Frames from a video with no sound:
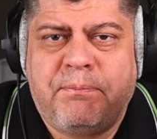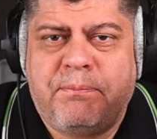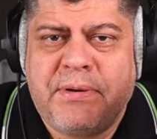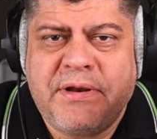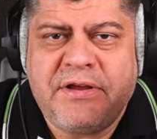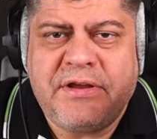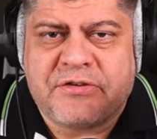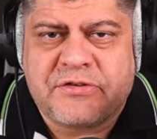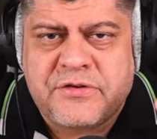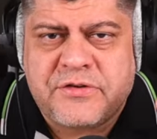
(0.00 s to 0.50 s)

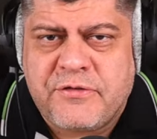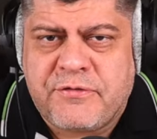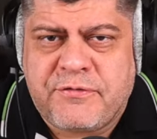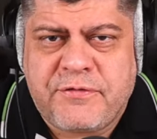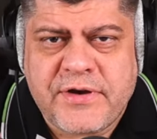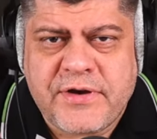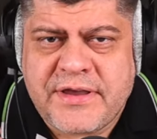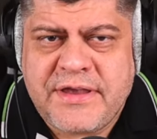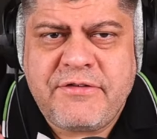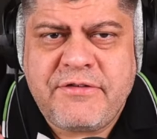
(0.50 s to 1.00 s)
please
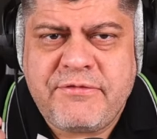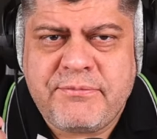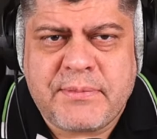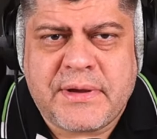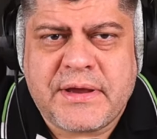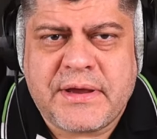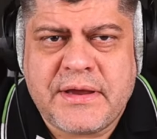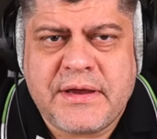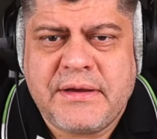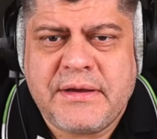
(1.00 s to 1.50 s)
forgive
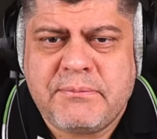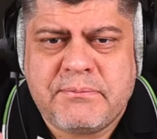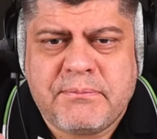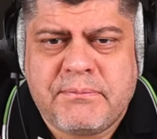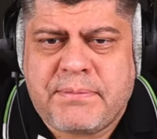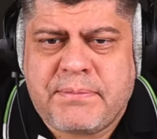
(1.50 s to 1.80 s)
me.